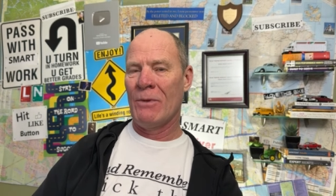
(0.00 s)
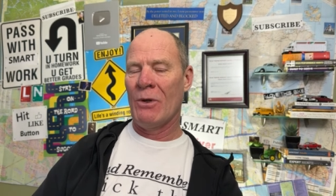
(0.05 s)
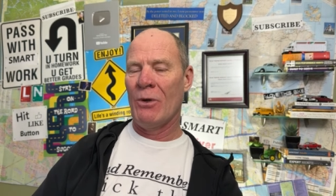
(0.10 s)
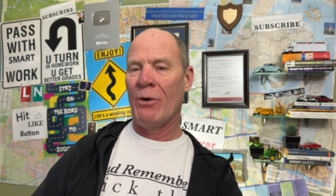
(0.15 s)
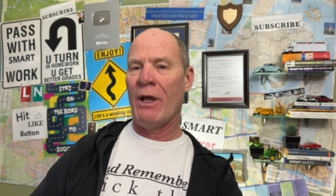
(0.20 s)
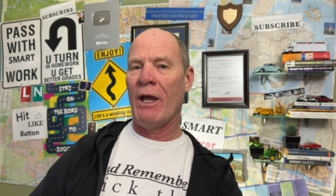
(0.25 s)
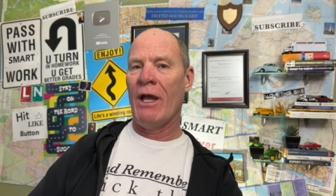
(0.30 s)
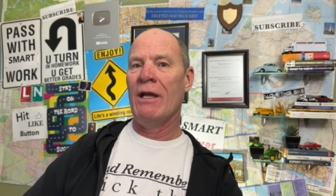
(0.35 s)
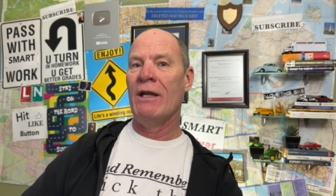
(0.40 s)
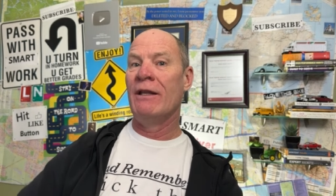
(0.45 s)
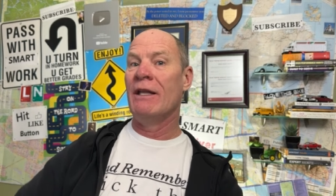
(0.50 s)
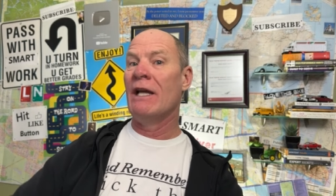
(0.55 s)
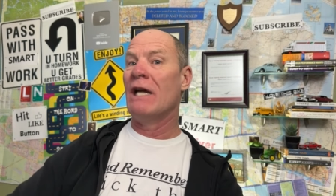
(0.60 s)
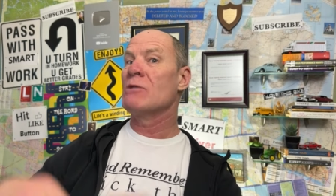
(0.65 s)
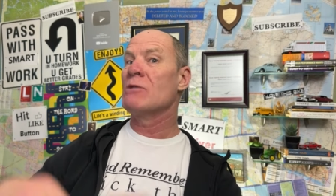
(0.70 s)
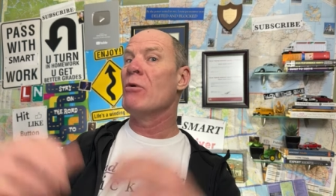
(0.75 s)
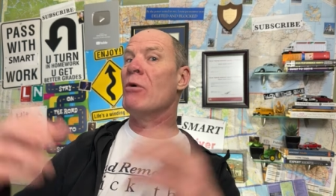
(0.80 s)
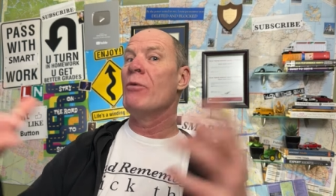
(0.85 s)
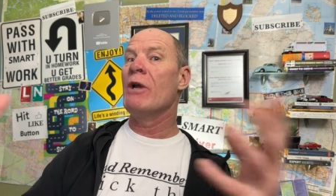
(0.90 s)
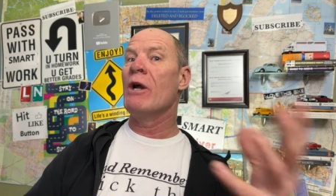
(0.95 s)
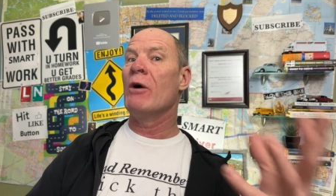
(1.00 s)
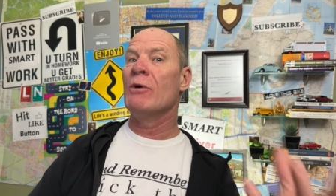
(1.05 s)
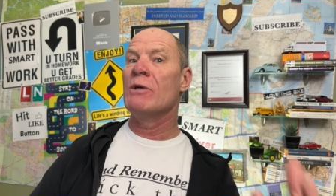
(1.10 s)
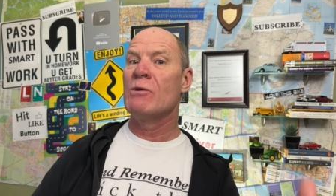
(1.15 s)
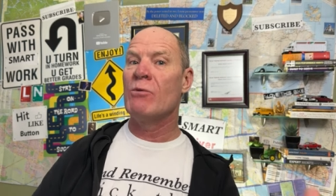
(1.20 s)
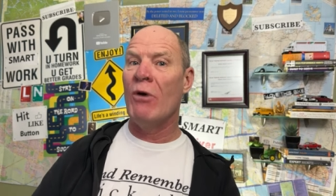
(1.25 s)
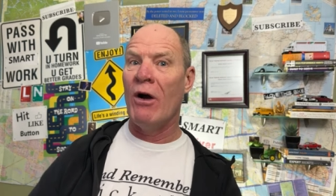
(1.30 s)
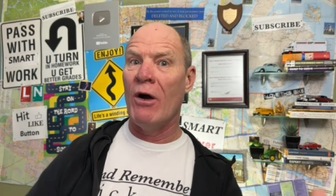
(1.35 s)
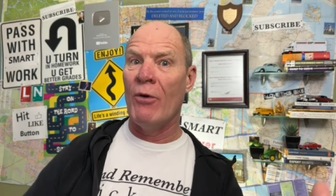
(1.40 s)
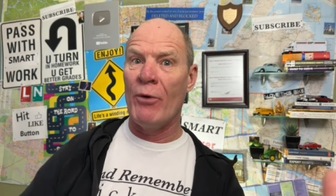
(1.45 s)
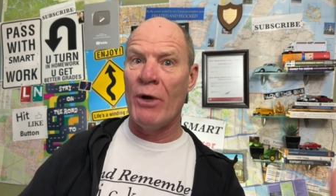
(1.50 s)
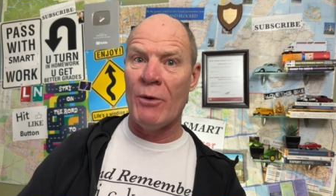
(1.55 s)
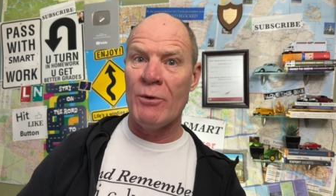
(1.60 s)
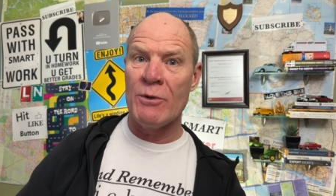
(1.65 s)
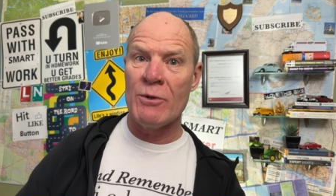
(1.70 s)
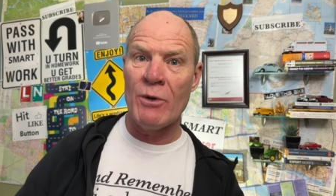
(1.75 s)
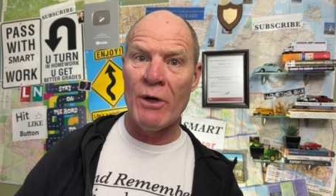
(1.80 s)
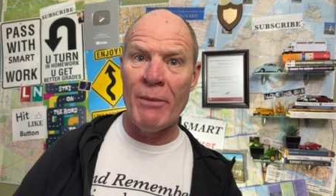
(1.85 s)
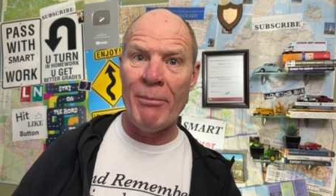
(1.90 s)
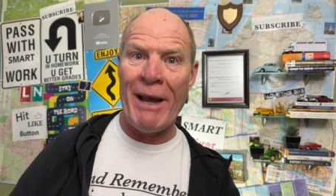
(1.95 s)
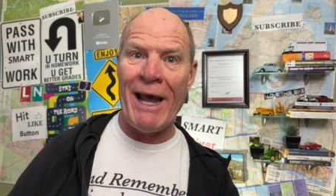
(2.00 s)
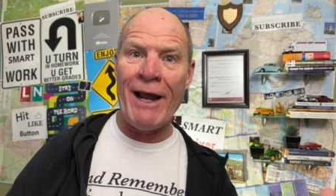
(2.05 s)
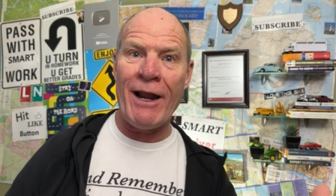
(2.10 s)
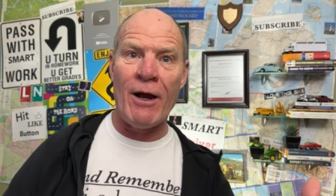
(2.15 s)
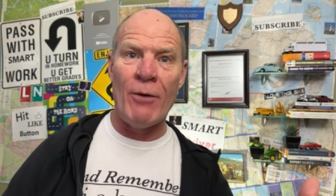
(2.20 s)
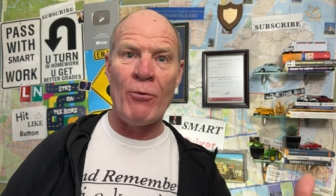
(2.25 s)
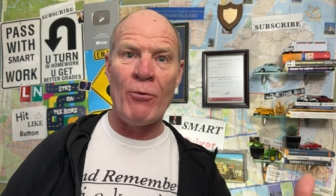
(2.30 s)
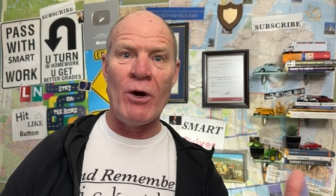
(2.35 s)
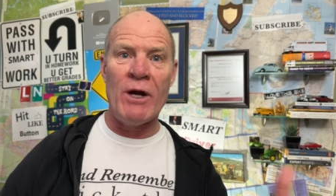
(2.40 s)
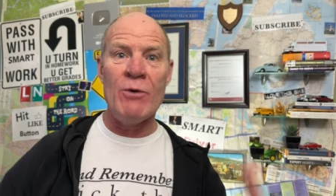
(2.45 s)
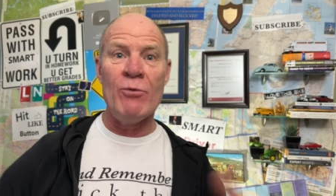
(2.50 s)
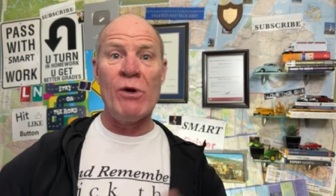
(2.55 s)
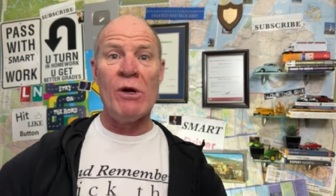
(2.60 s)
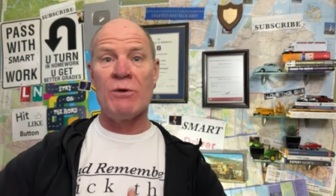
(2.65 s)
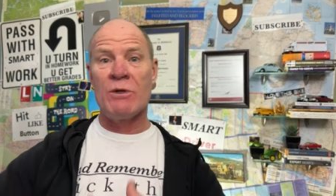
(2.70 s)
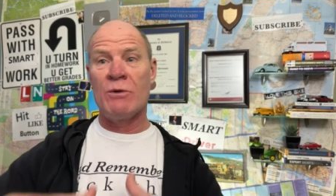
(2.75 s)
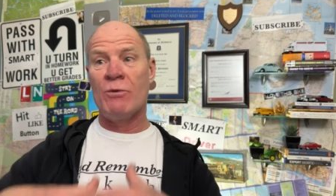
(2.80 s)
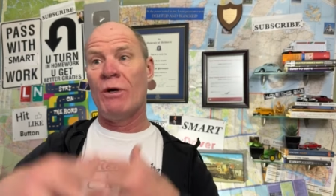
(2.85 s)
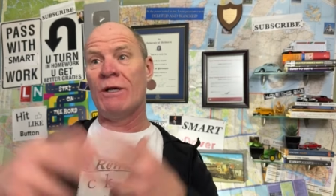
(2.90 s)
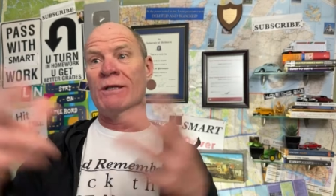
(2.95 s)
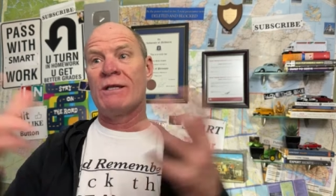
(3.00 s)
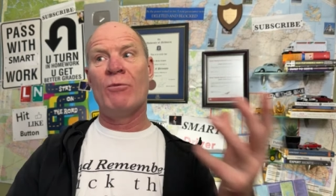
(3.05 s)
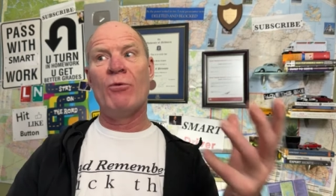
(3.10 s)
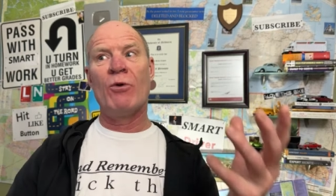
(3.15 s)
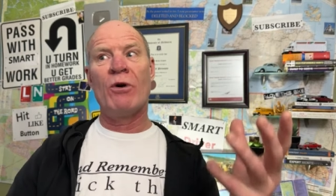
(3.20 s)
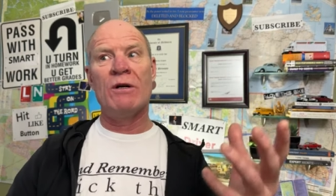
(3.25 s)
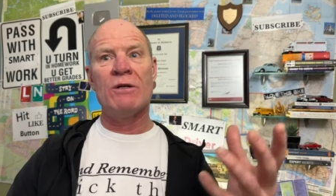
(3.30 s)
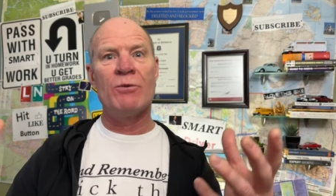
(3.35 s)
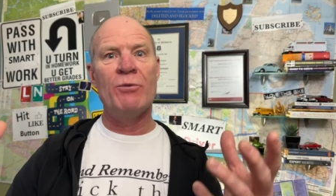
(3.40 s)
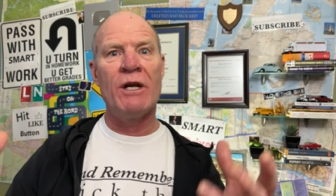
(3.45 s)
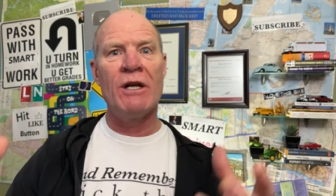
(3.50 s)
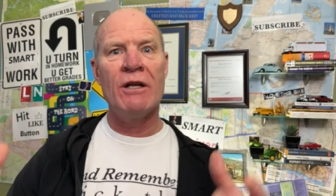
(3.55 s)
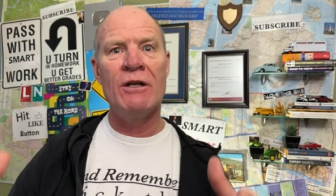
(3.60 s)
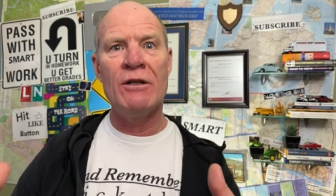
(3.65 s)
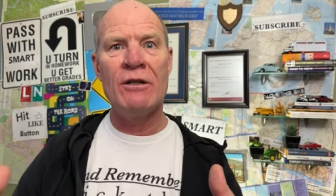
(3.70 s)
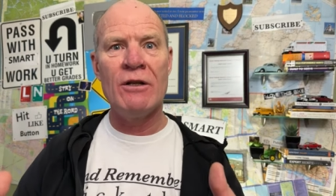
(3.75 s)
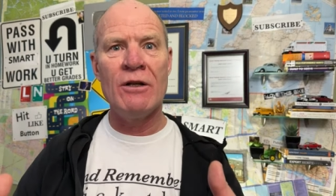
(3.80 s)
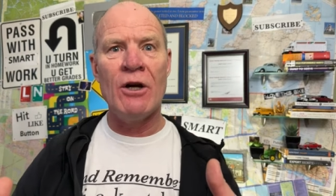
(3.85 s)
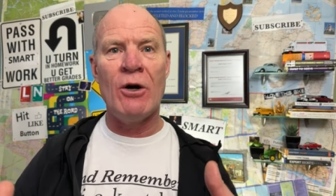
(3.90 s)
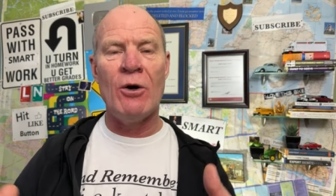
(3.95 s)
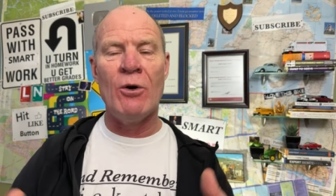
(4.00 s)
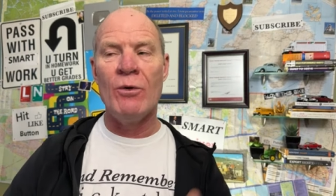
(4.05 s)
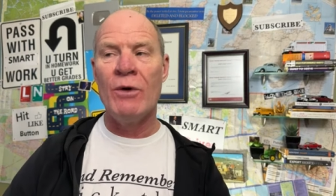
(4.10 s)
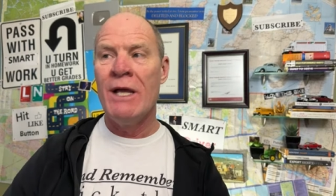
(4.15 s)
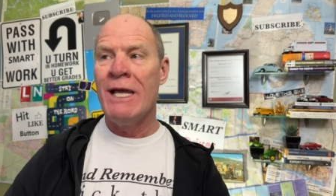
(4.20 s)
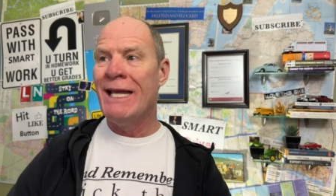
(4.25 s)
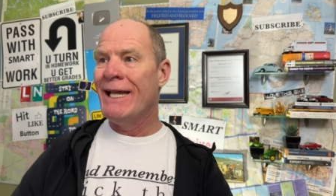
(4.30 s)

Okay, and that's what we always want. We always want a backup, right? We always want somewhere else we can go.